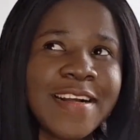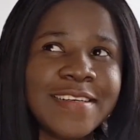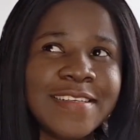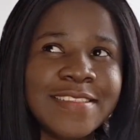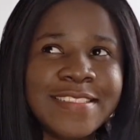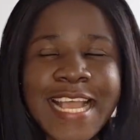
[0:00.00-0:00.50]

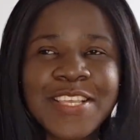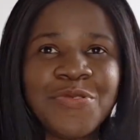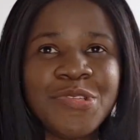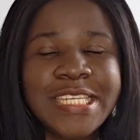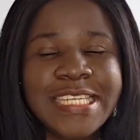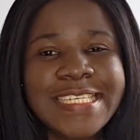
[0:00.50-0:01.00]
that you
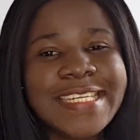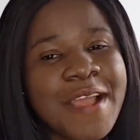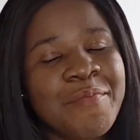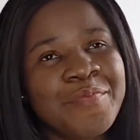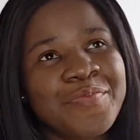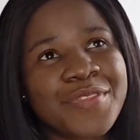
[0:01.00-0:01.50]
did
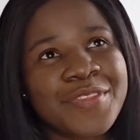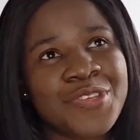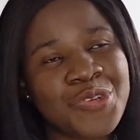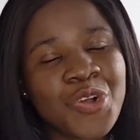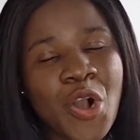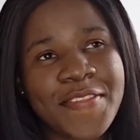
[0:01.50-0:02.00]
them, you
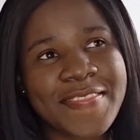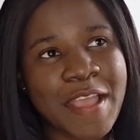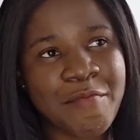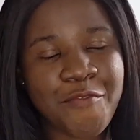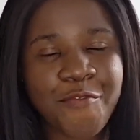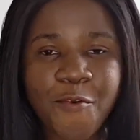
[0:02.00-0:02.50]
got them
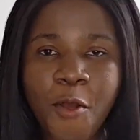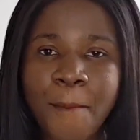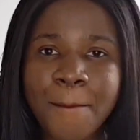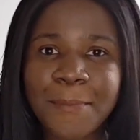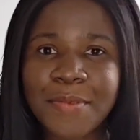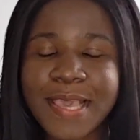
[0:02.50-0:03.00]

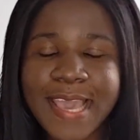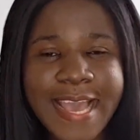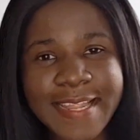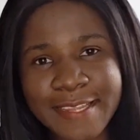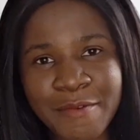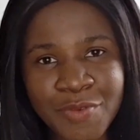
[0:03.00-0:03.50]
from
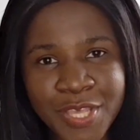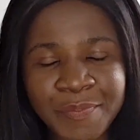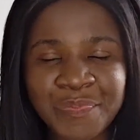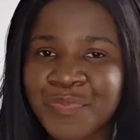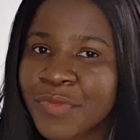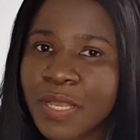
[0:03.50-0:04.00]
academy.
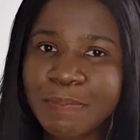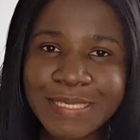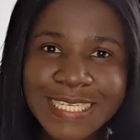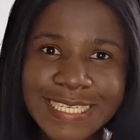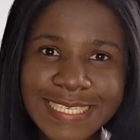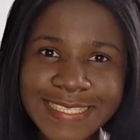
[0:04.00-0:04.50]

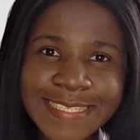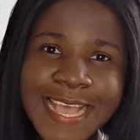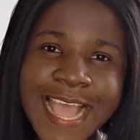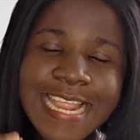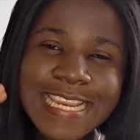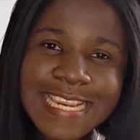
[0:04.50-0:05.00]
Please
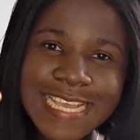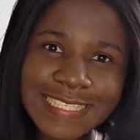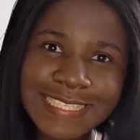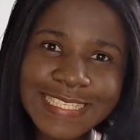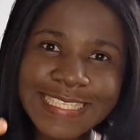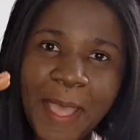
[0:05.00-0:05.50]
list
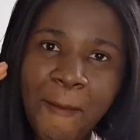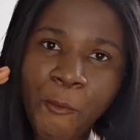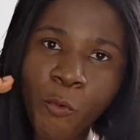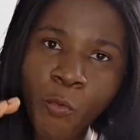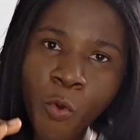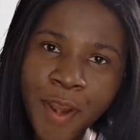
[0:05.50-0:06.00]
them
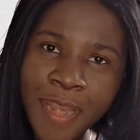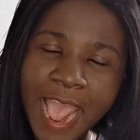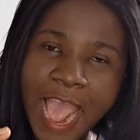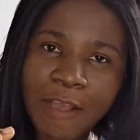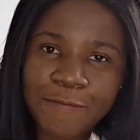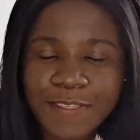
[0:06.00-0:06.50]
one
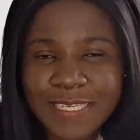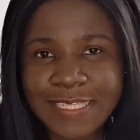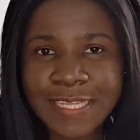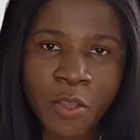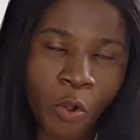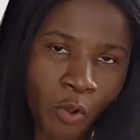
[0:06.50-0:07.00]
after
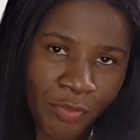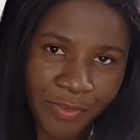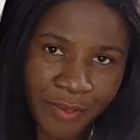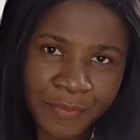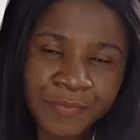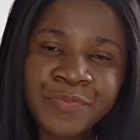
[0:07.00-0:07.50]
the other.
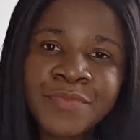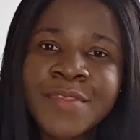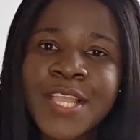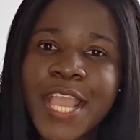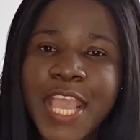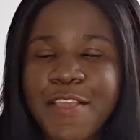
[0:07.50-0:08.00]

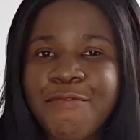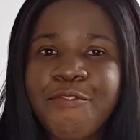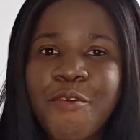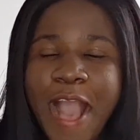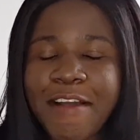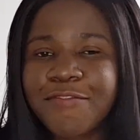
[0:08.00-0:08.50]
If you
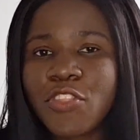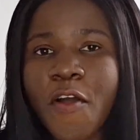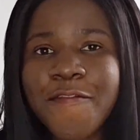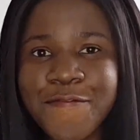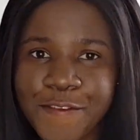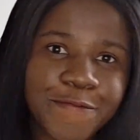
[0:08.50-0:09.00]
have done
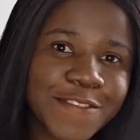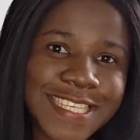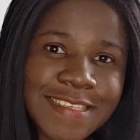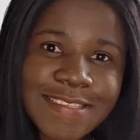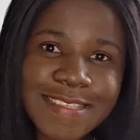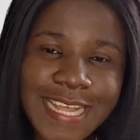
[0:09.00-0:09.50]
15
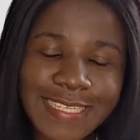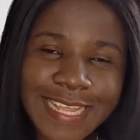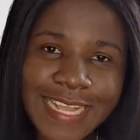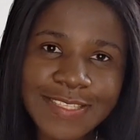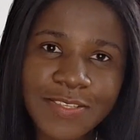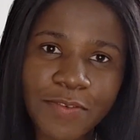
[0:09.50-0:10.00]

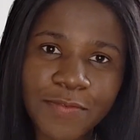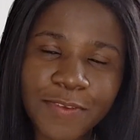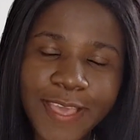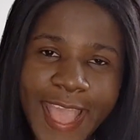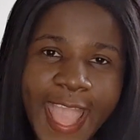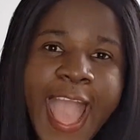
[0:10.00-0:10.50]
standards of
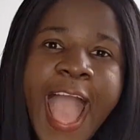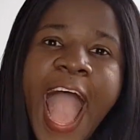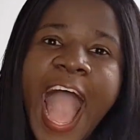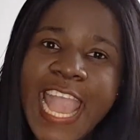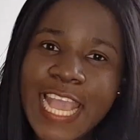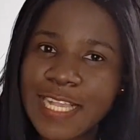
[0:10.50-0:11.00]
care, I
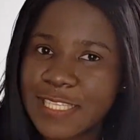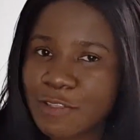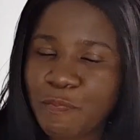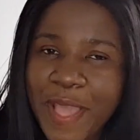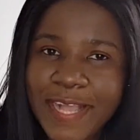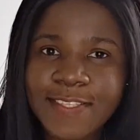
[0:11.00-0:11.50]

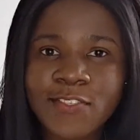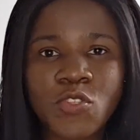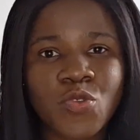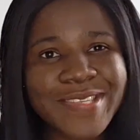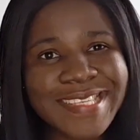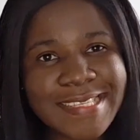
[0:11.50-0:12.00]
expect to
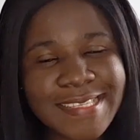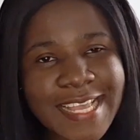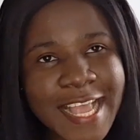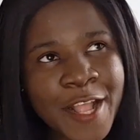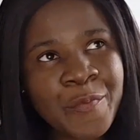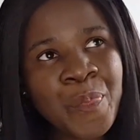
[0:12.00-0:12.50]

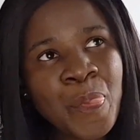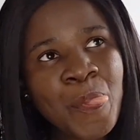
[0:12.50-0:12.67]
see